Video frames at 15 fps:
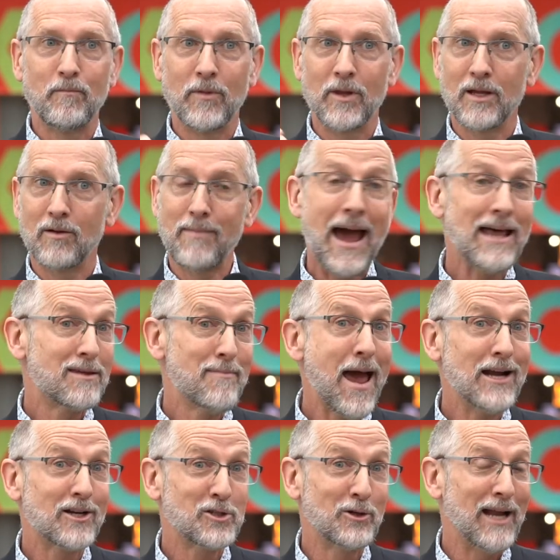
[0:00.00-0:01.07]
the
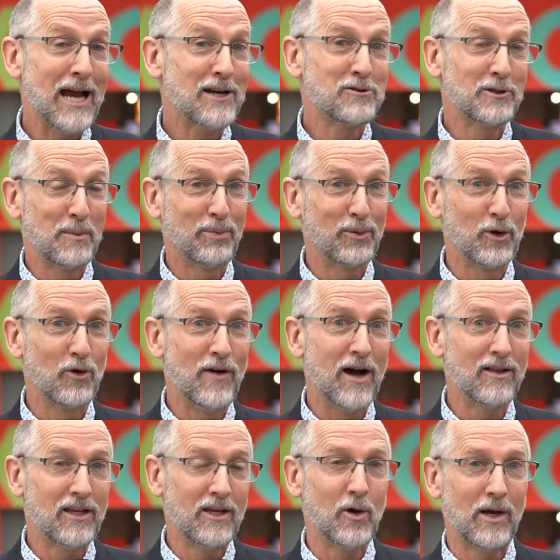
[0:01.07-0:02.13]
mathematics don't actually prove
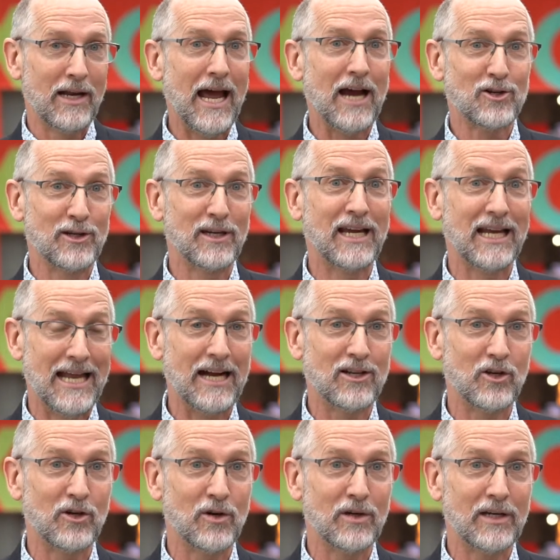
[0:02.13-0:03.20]
out that you can actually connect
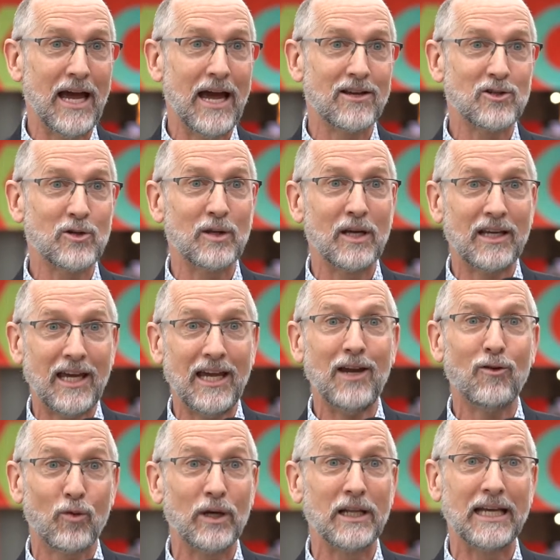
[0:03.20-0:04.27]
to your guests. So the
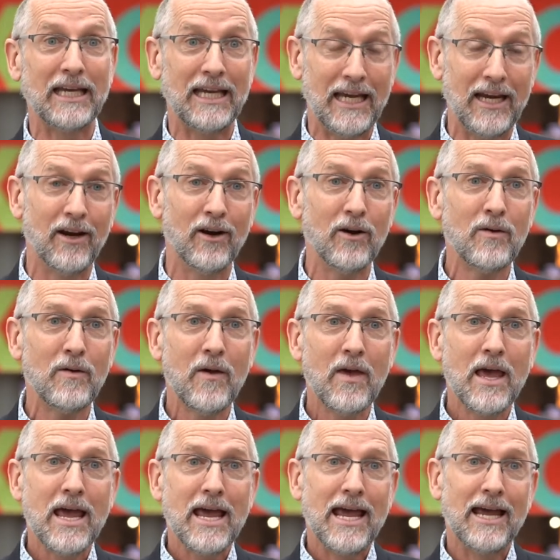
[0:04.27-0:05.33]
key really here
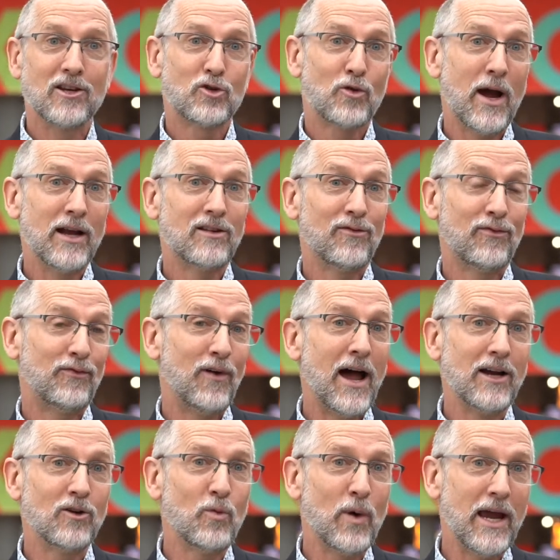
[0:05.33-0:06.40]
is trying to
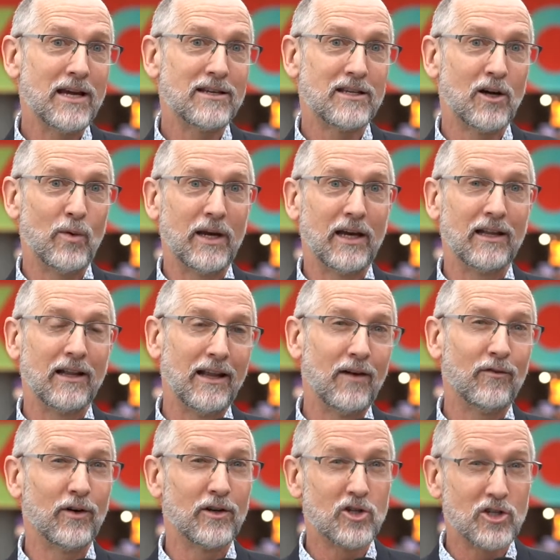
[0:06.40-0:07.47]
find ways that we can
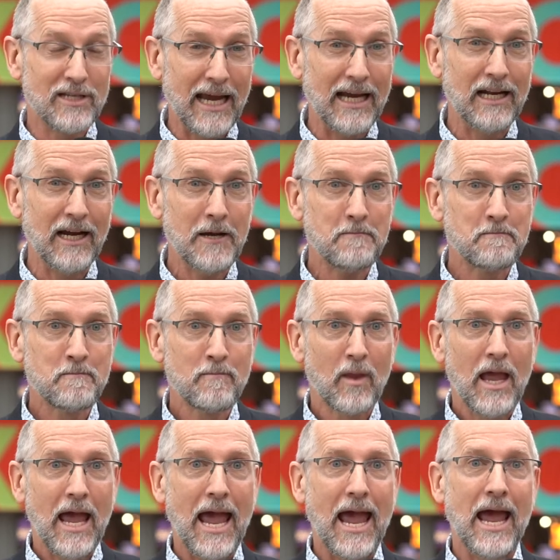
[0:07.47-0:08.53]
leverage data
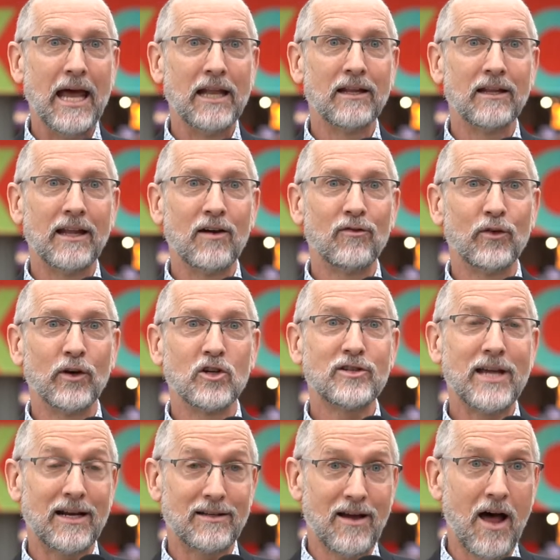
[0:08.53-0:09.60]
and leverage
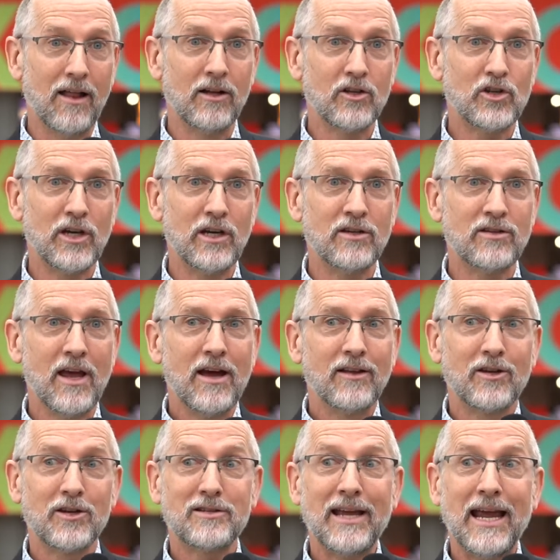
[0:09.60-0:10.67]
technologies
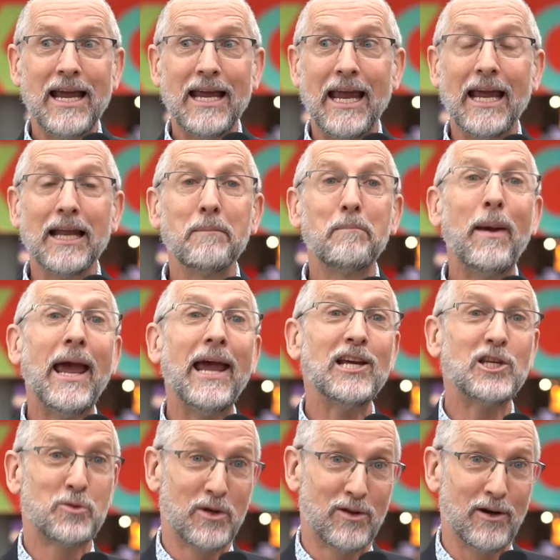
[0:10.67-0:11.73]
to stay in
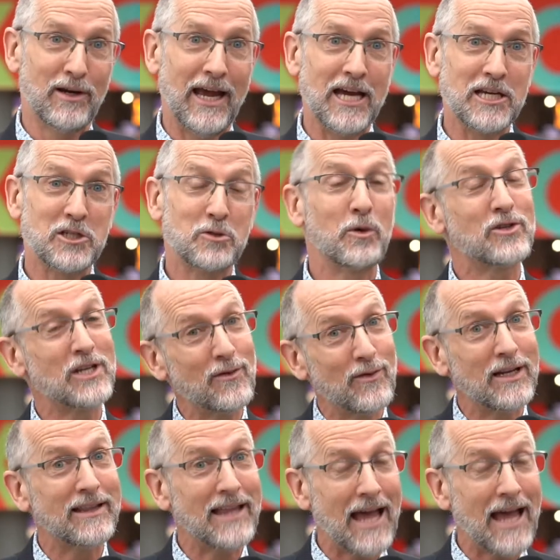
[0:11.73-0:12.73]
pace with our guests, which even at